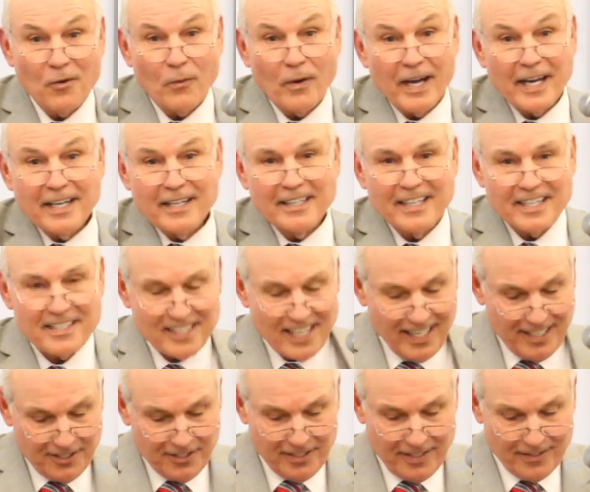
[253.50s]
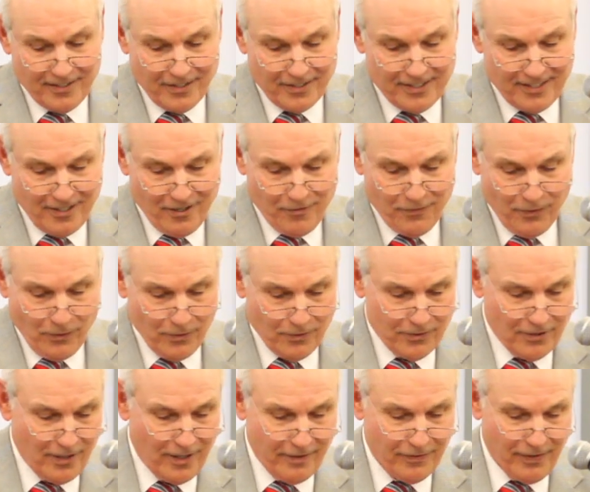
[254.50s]
why didn't these guys shut their cell
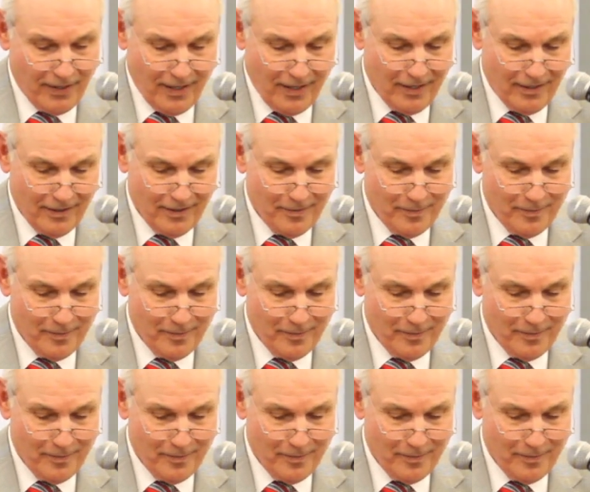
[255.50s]
phones off, huh?